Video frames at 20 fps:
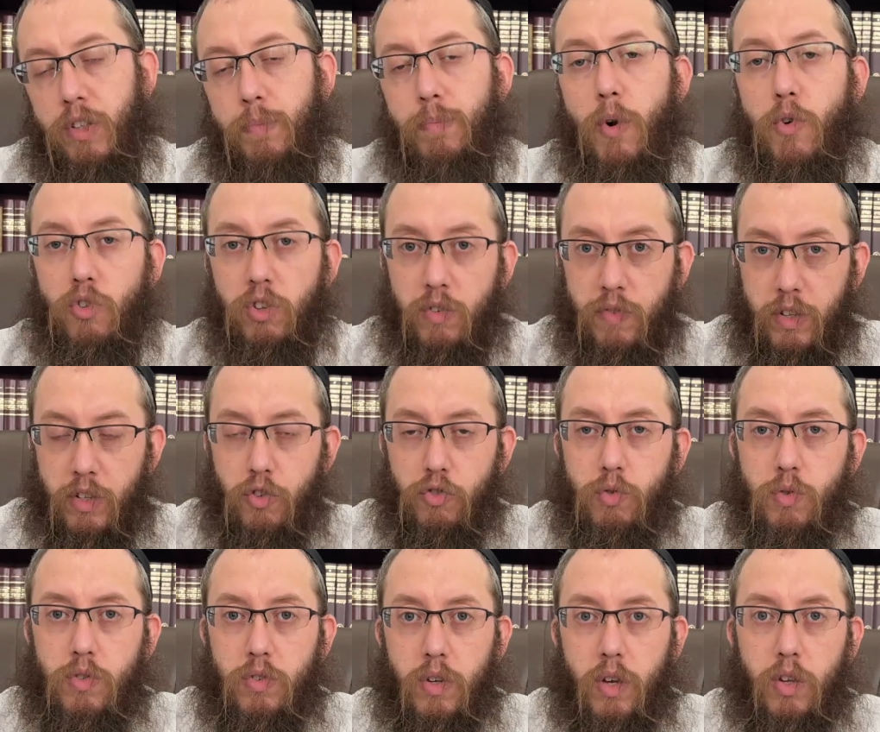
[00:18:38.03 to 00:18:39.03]
Most of it, I
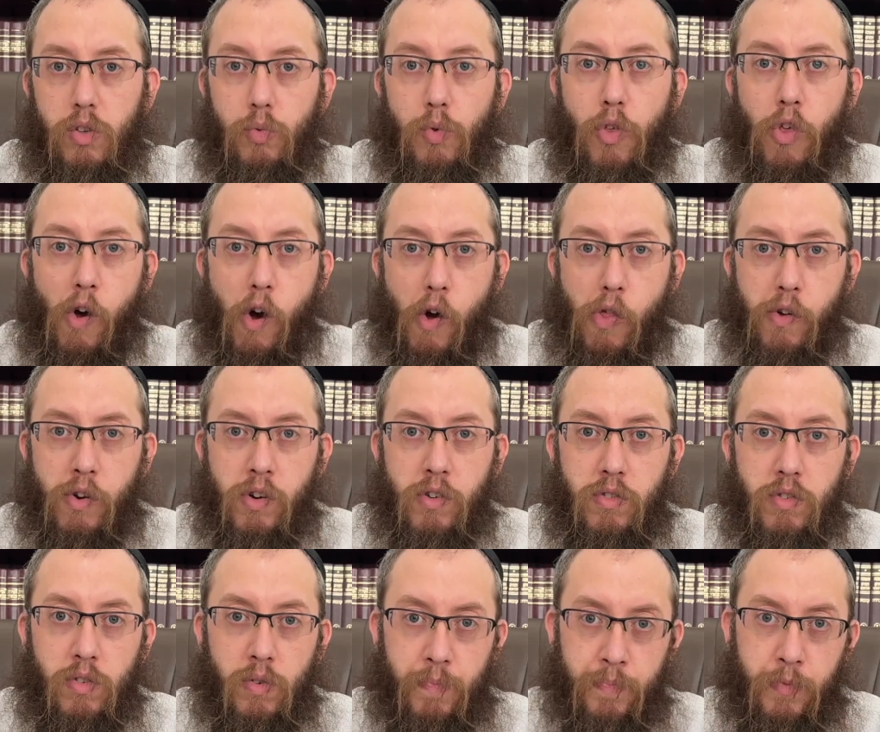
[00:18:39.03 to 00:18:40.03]
should say, is with
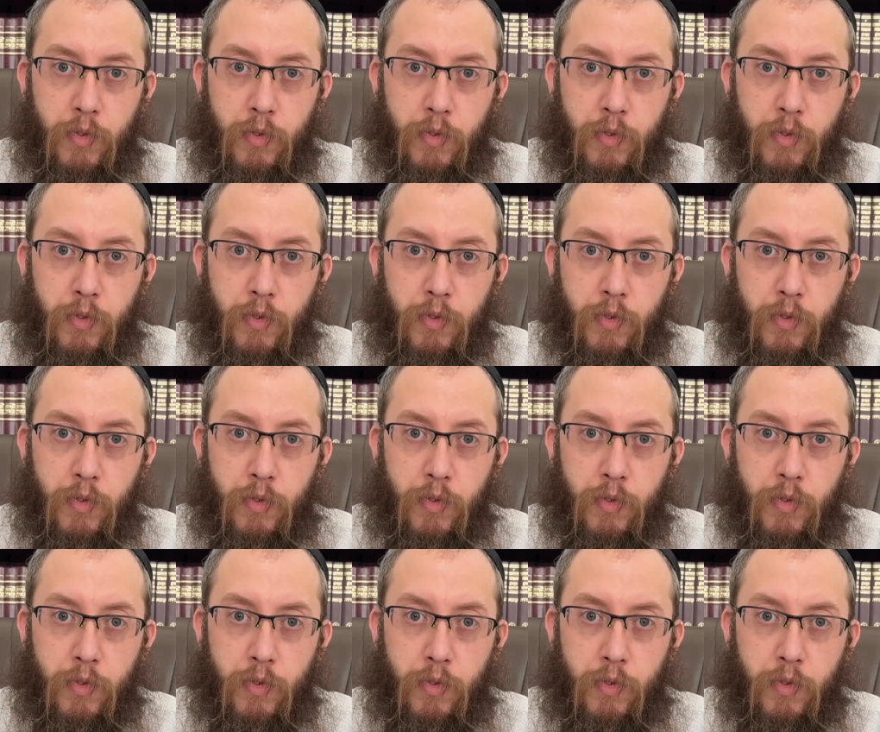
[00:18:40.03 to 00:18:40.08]
others.